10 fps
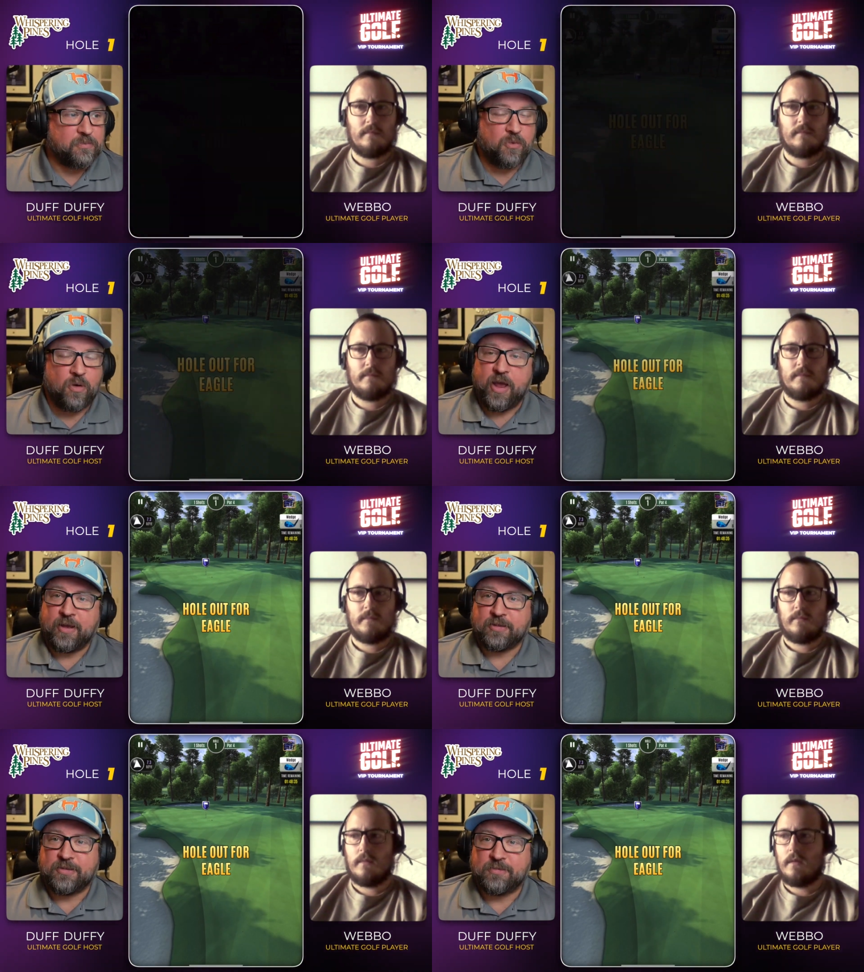
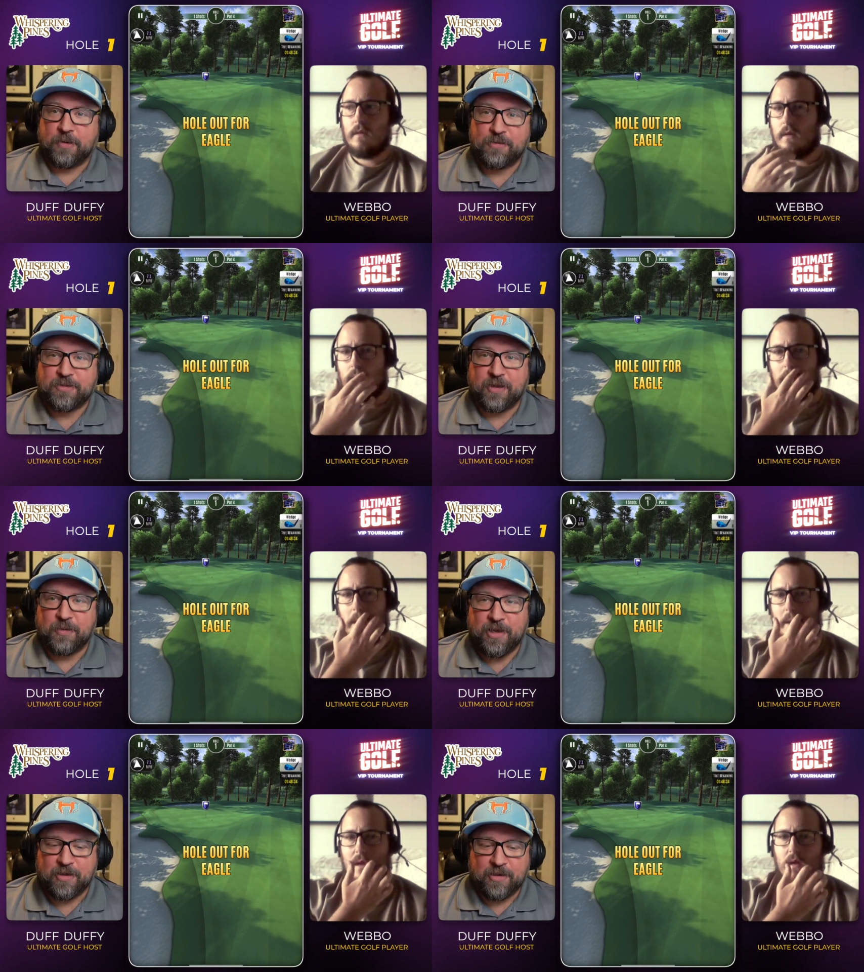Speaker 1: Royales? Why don't you tell
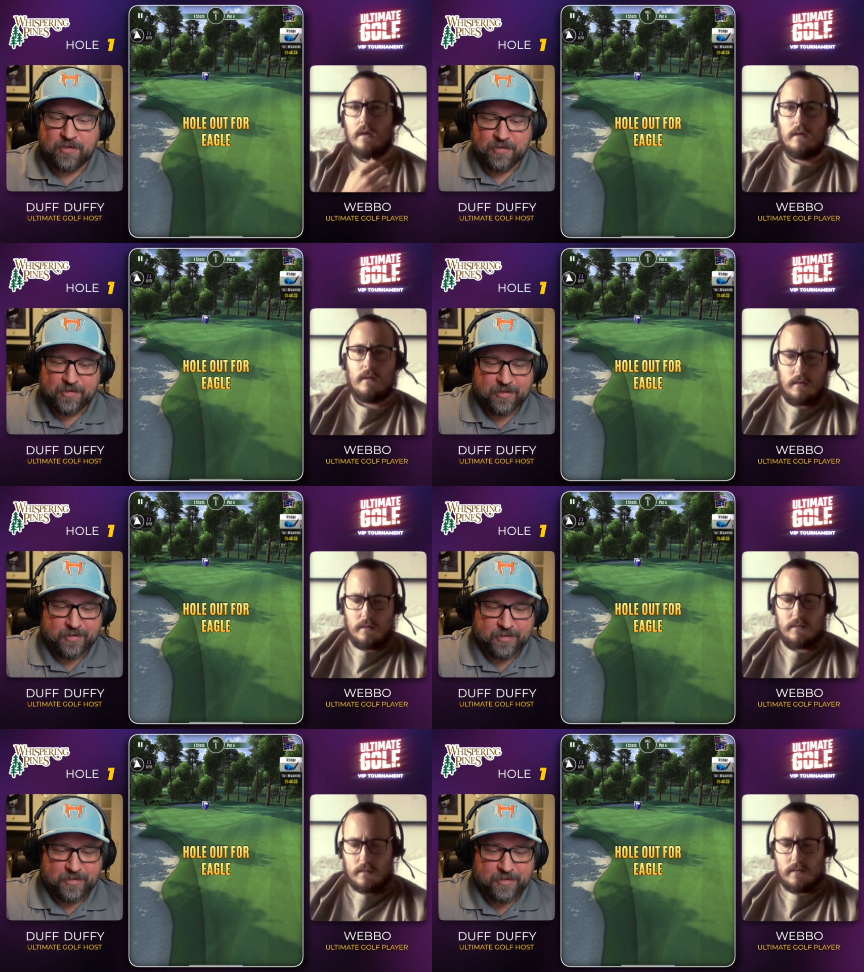me?
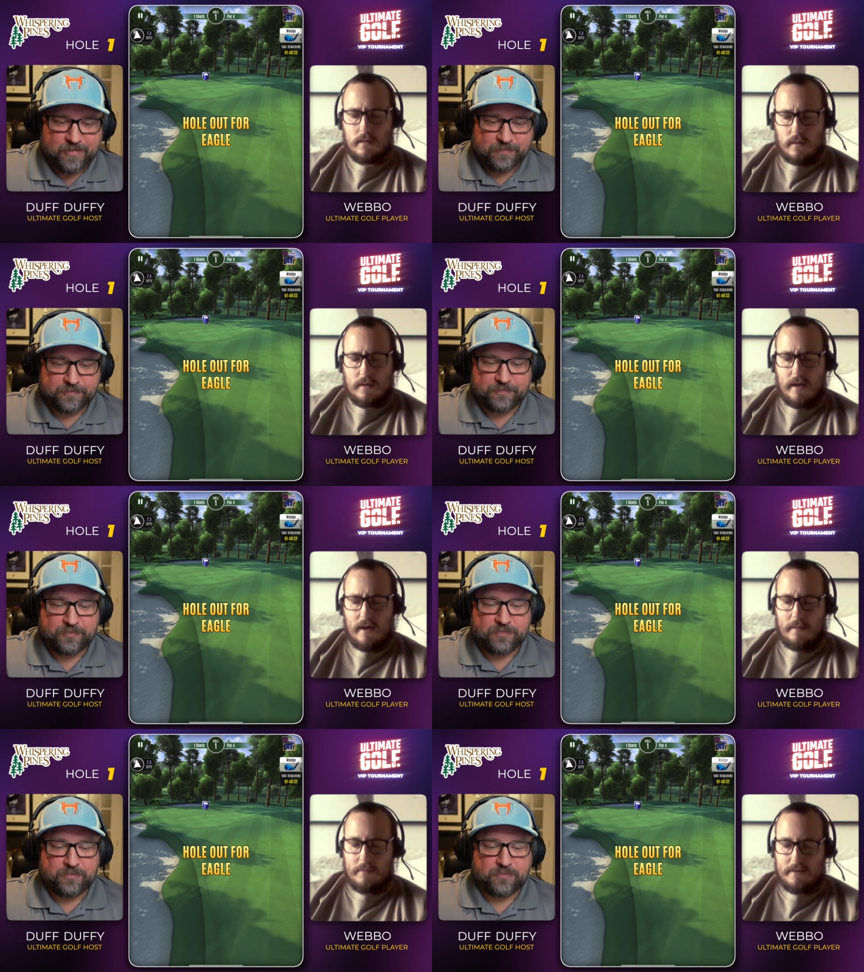
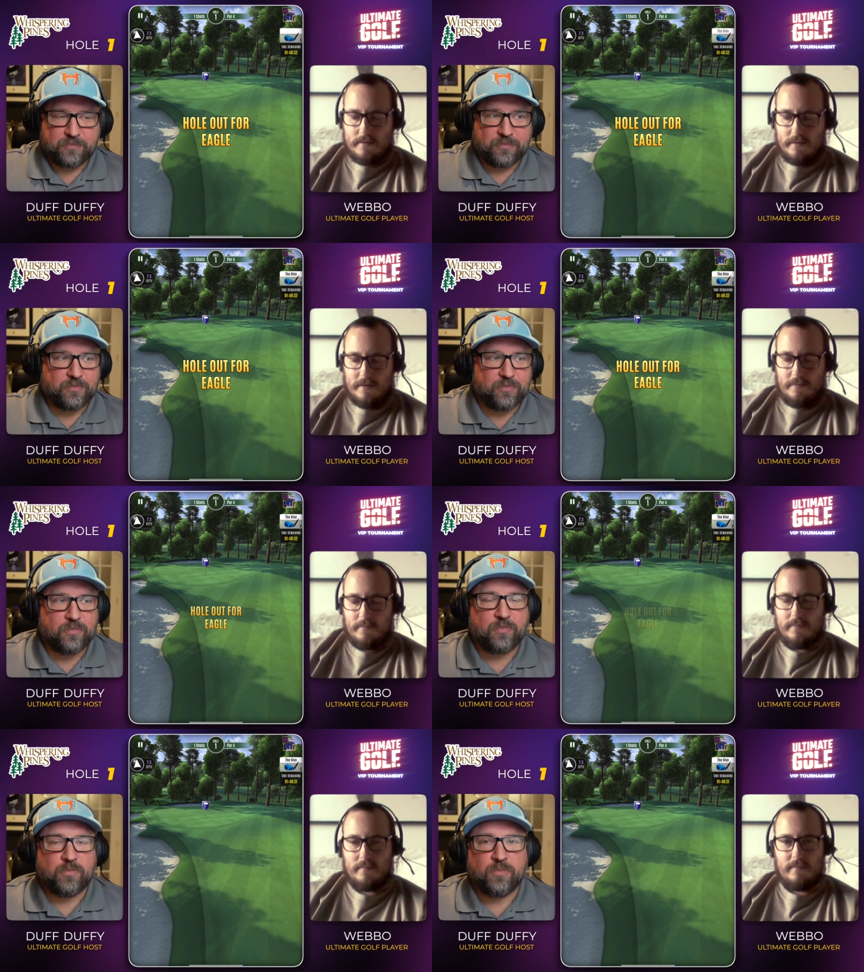
Speaker 2: Yeah, I mean,
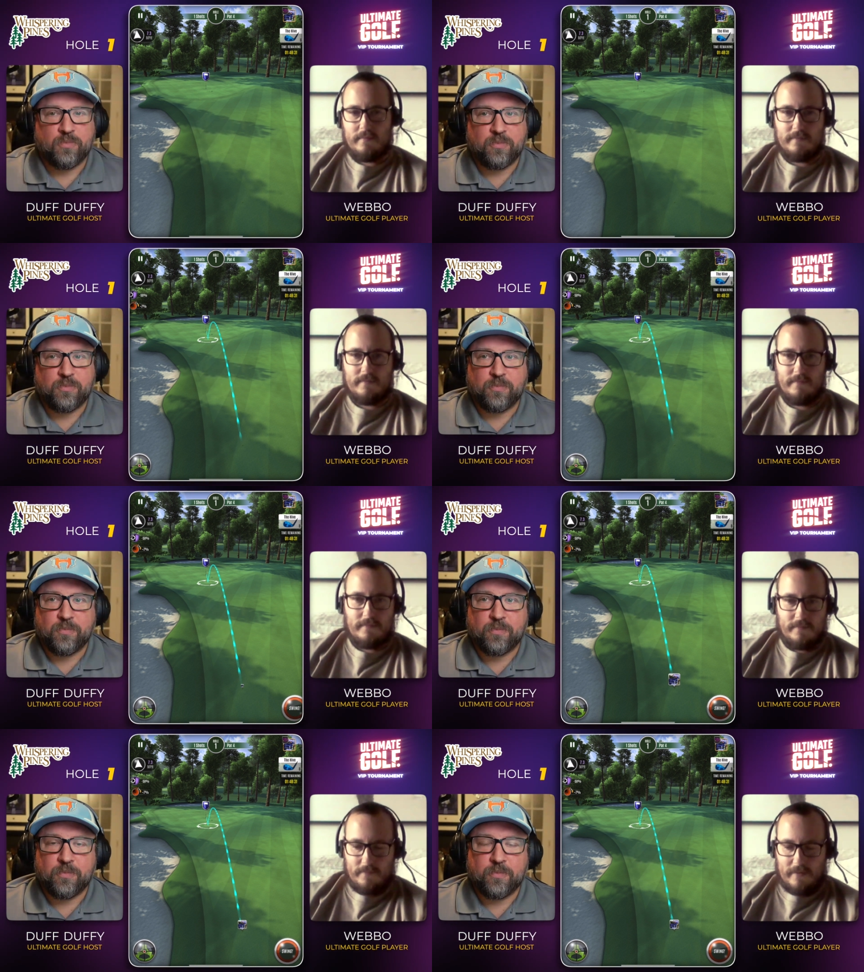um,
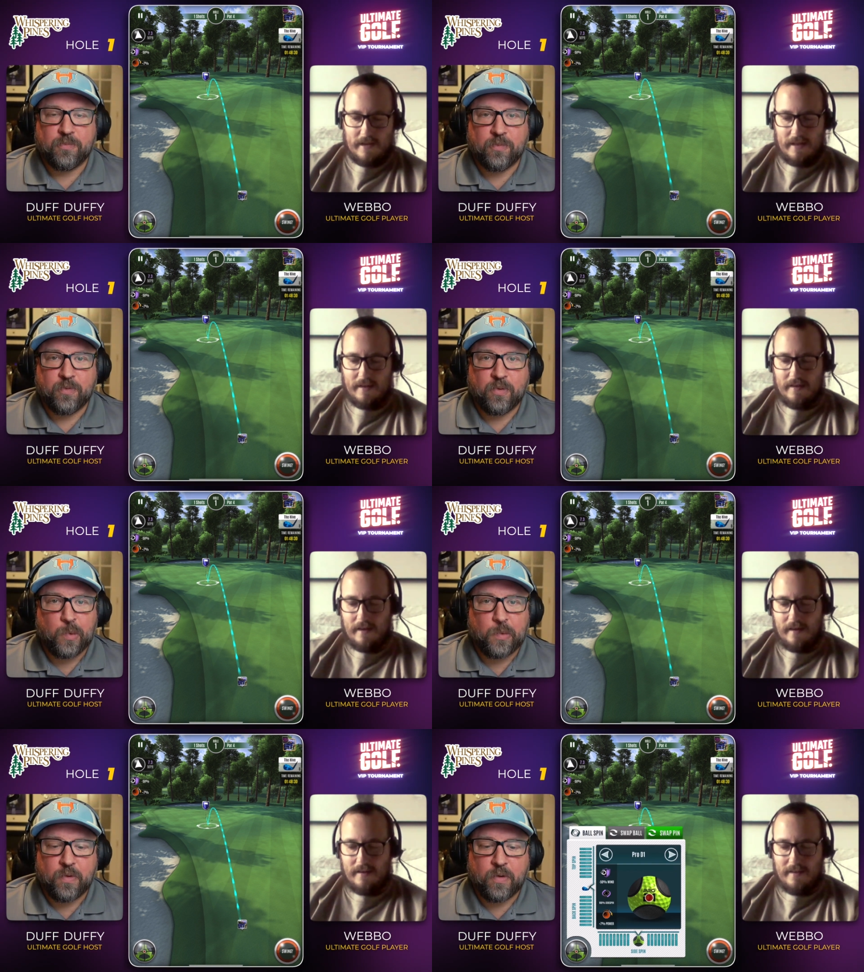I,
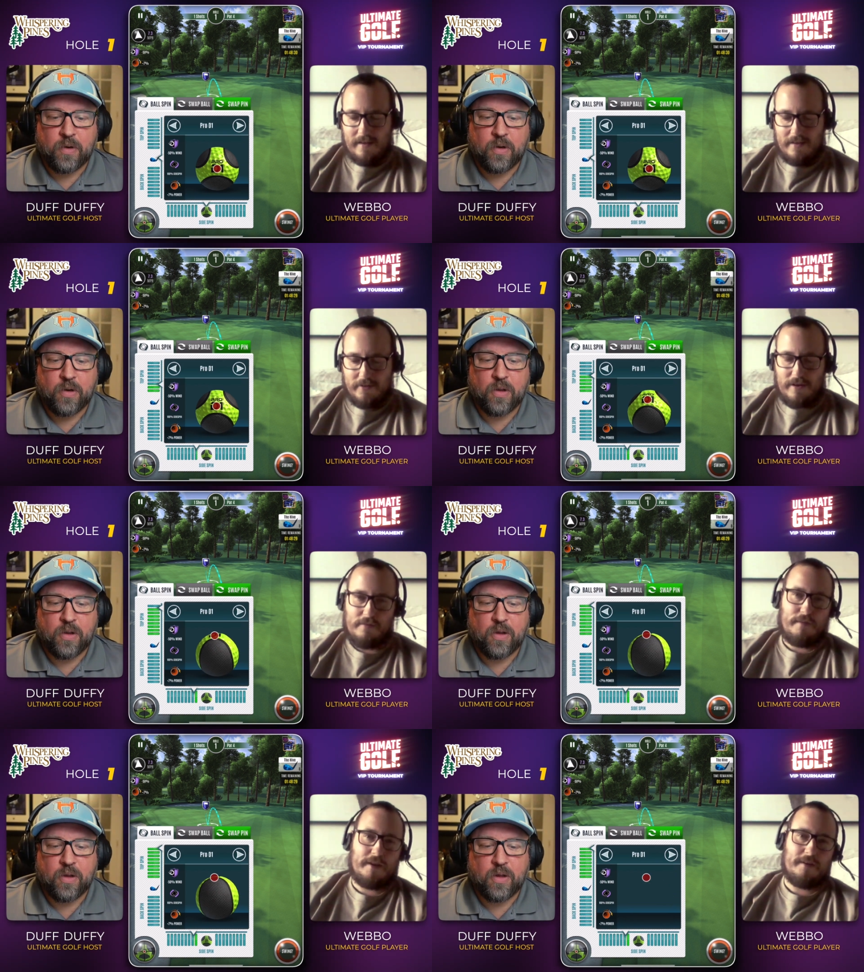I don't
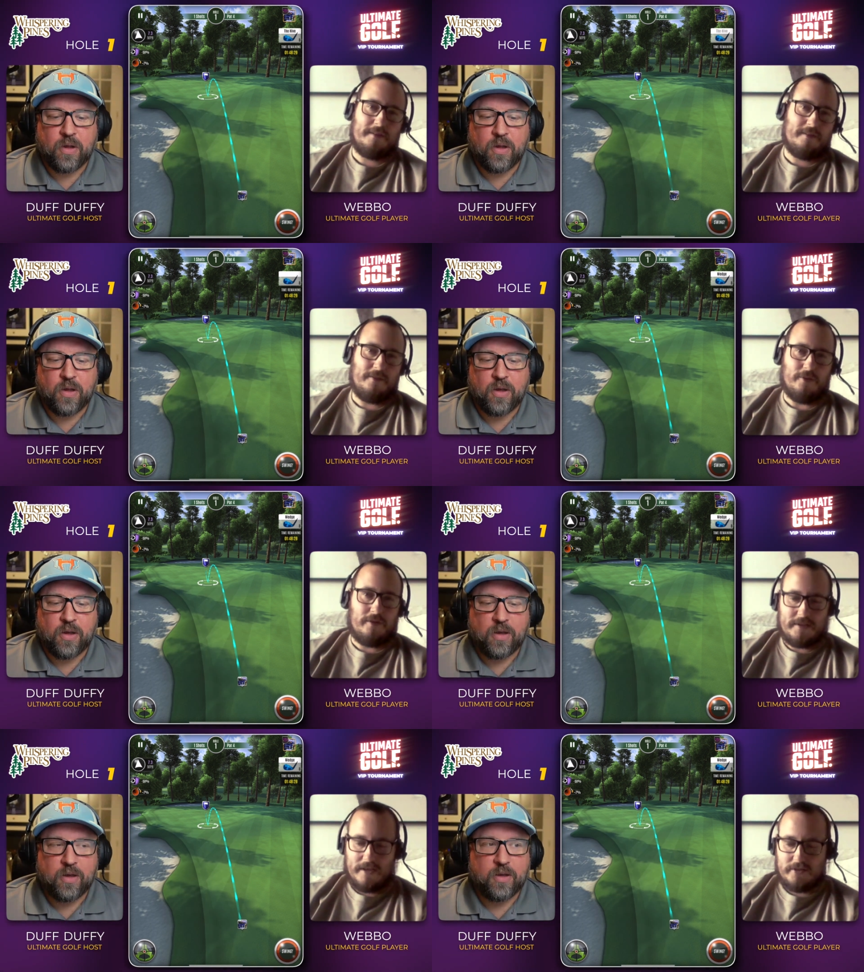have a very
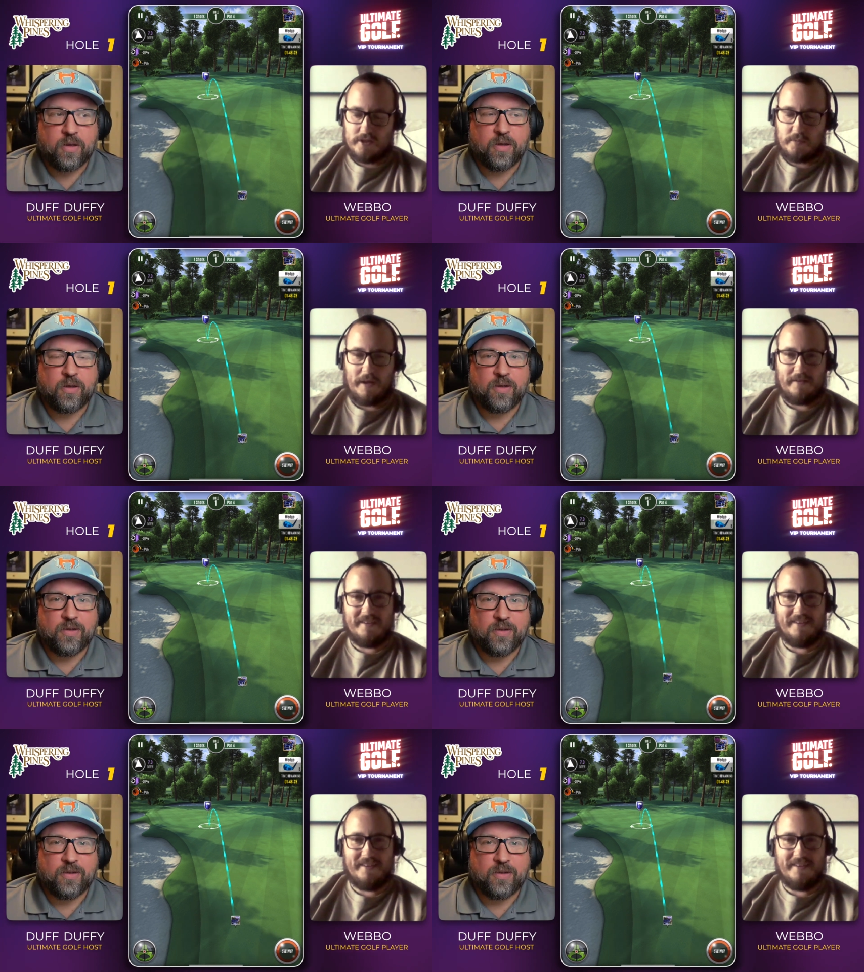good attention span,